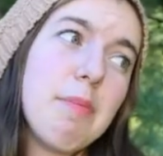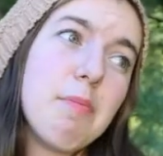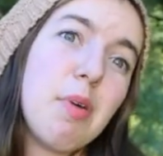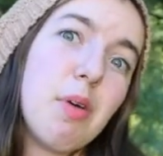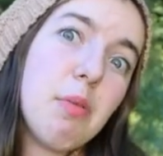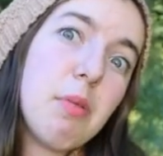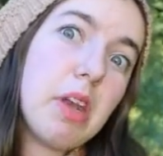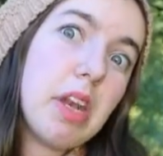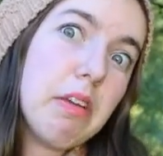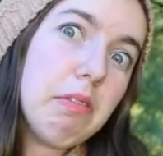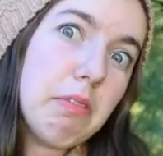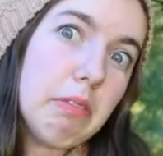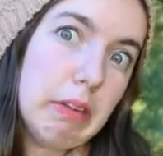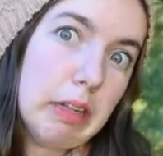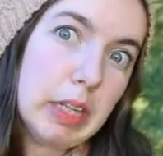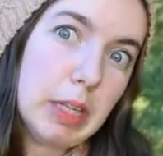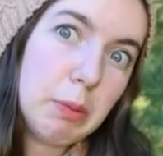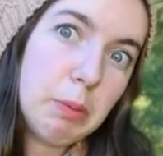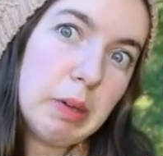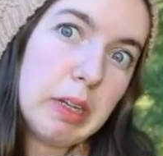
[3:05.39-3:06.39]
but what I
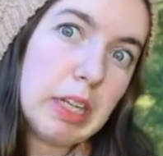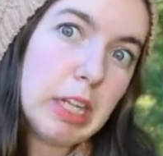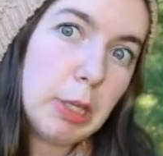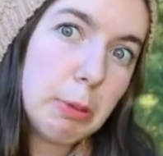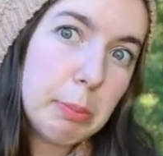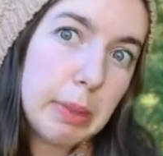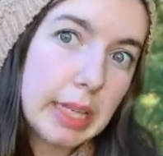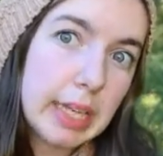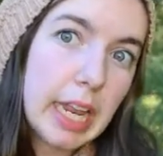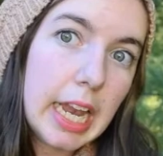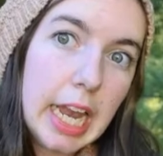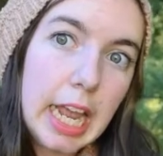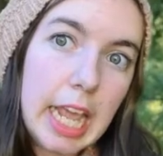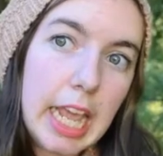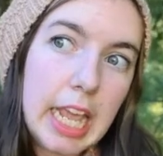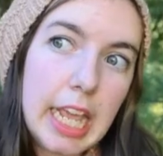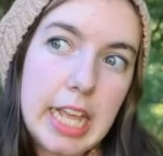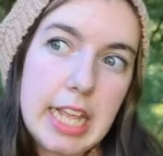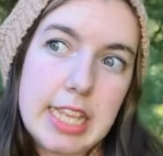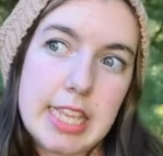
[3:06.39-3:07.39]
really want to be
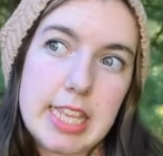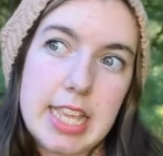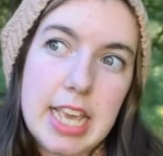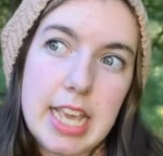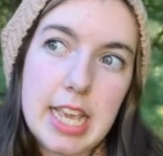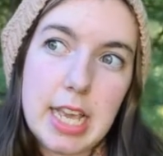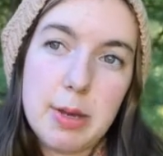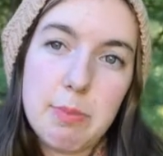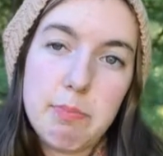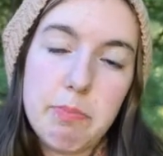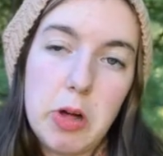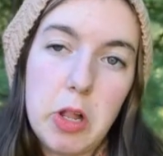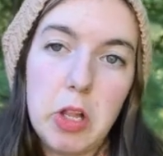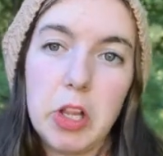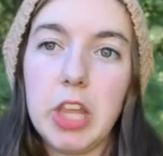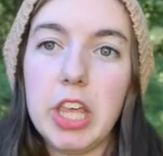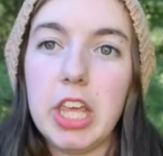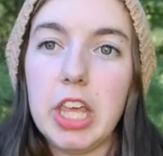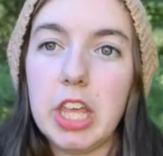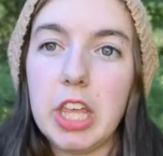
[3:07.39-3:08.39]
knitting is like a
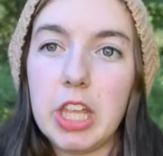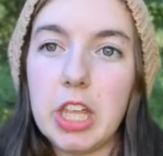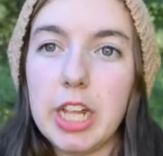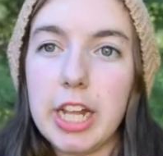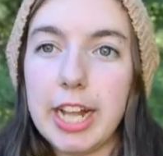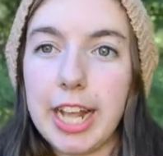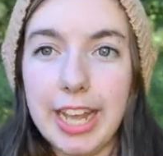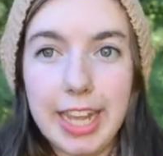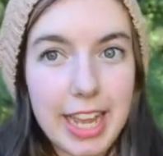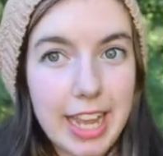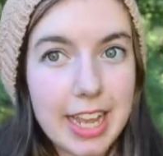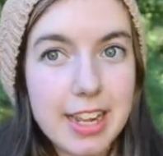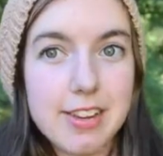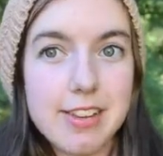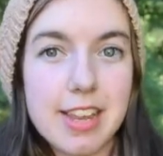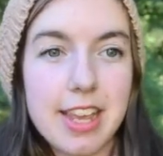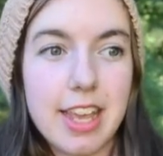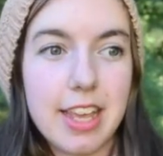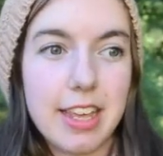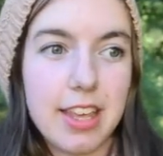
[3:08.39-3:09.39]
bulky,
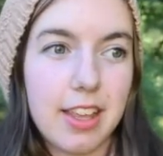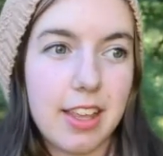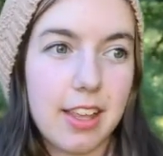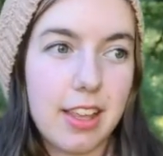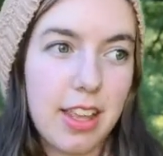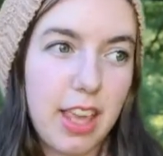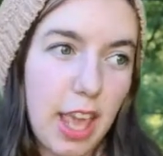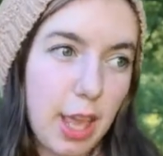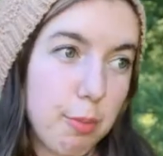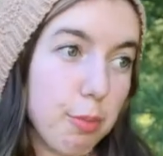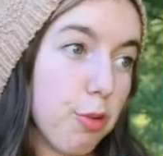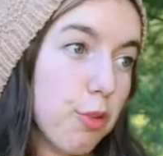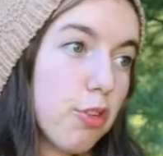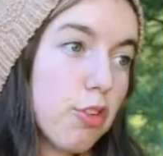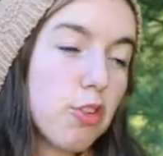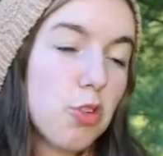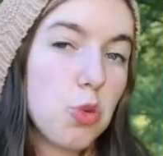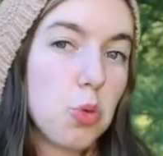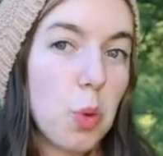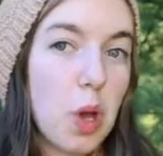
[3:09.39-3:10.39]
gigantic cabled
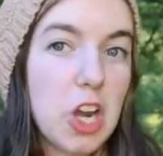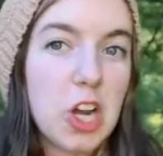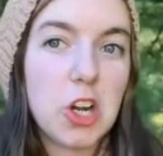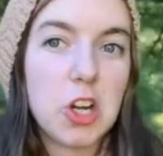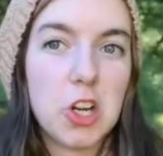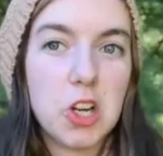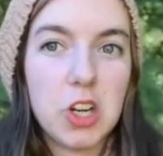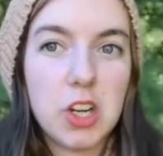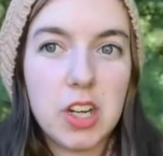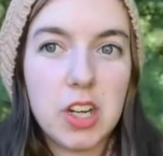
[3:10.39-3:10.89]
sweater.